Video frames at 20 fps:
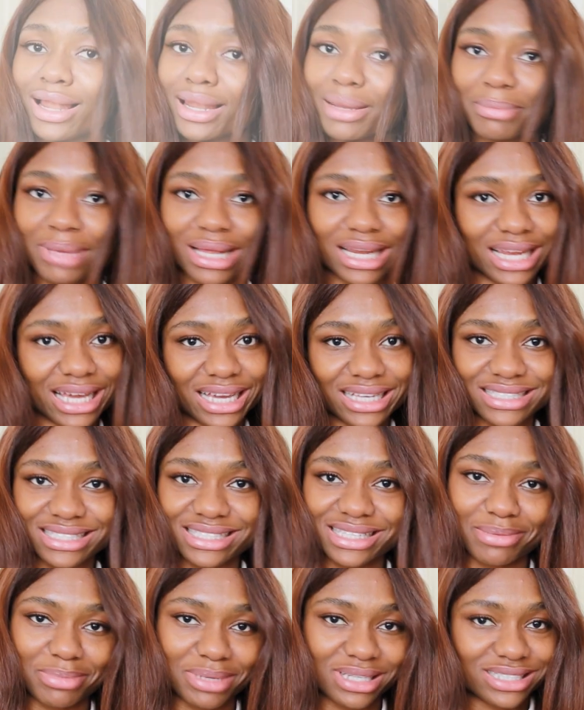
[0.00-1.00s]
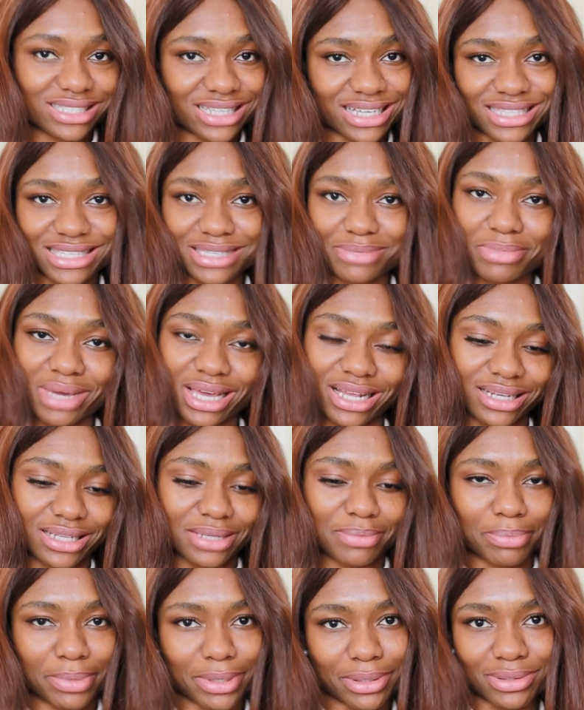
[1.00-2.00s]
All of my ladies, all my gentlemen
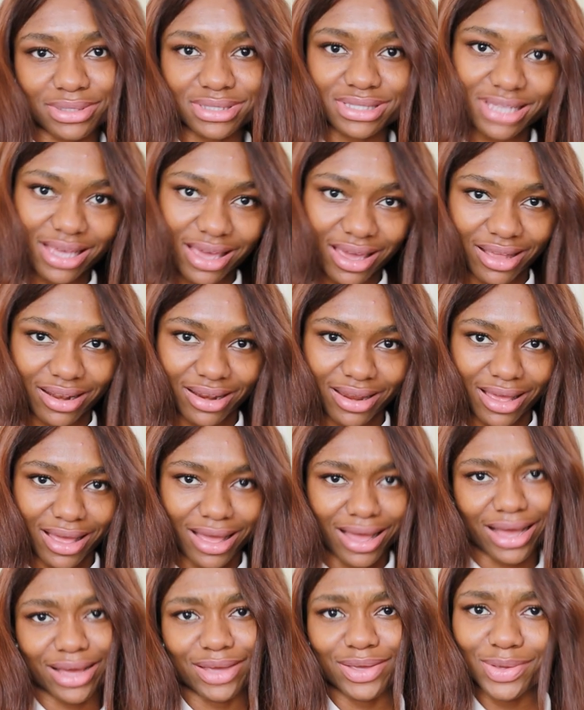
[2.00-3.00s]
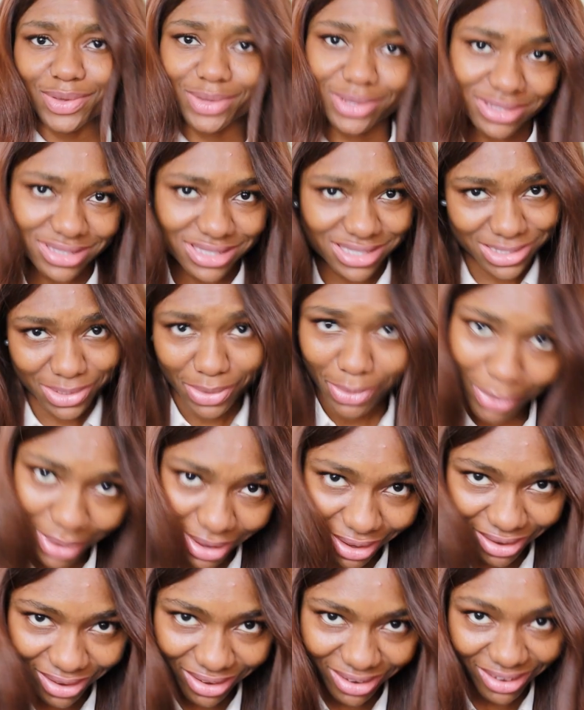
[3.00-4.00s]
in the building, how y'all
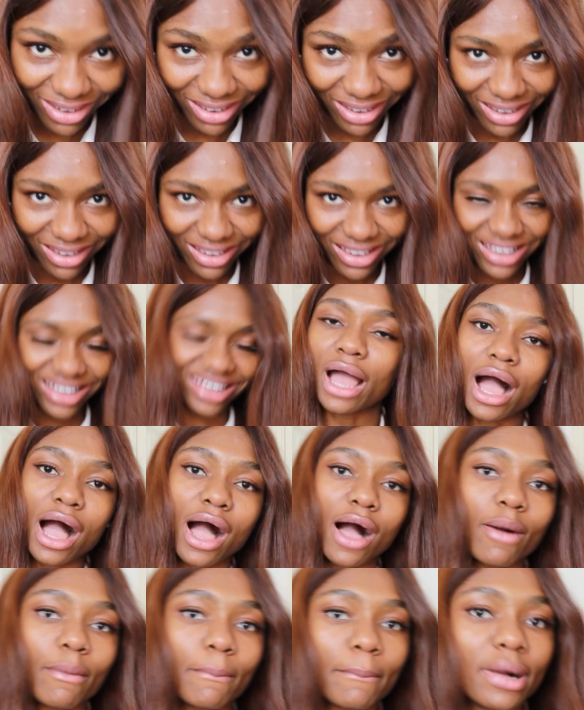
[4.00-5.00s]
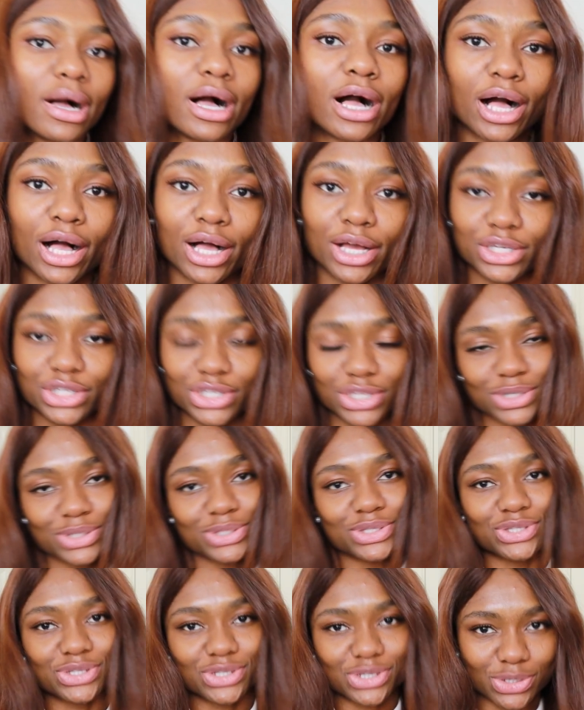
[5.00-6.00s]
doing? Eh? How are
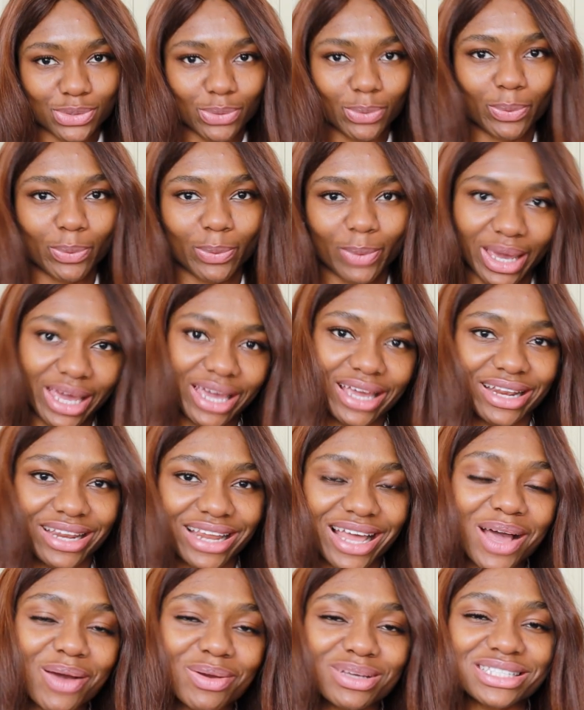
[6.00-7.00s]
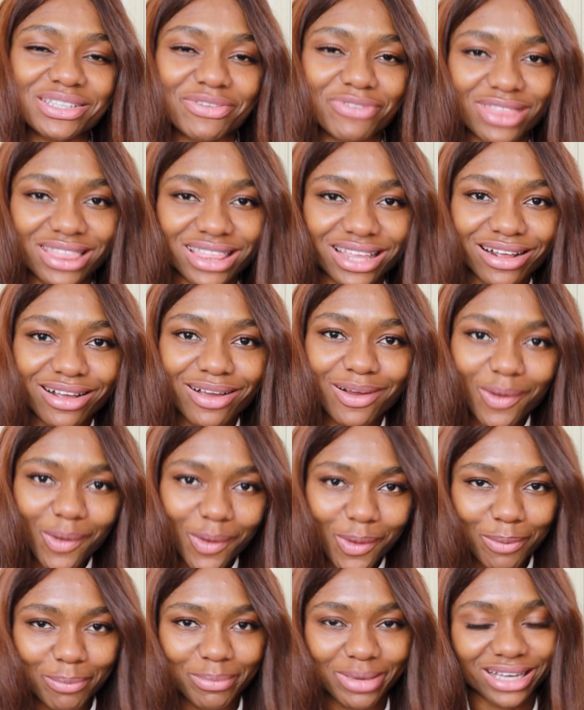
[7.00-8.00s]
you doing? How is everything
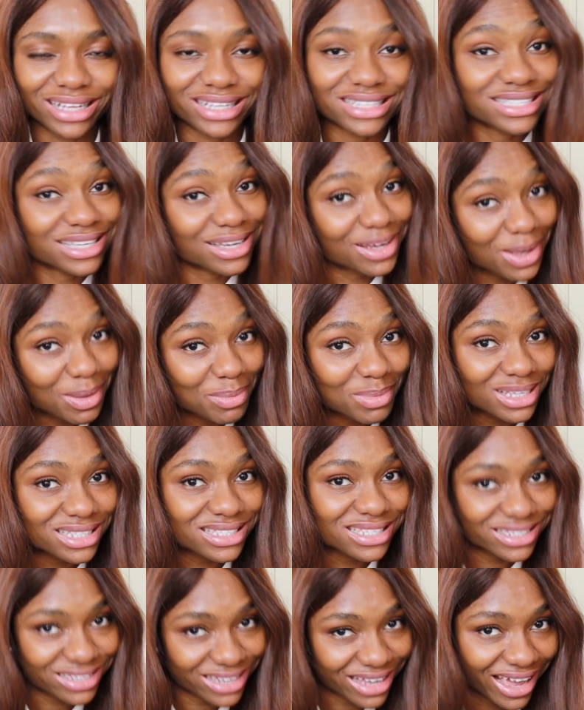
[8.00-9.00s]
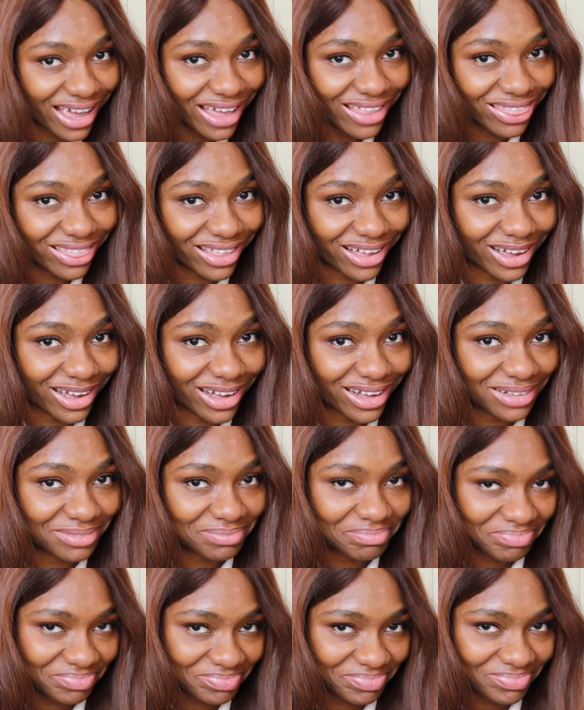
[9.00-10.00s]
coming? Is it coming together?
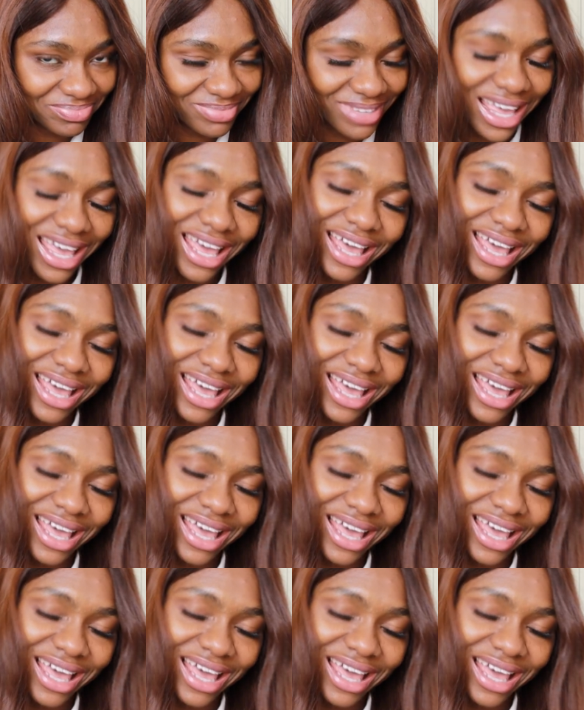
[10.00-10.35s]
Hmm?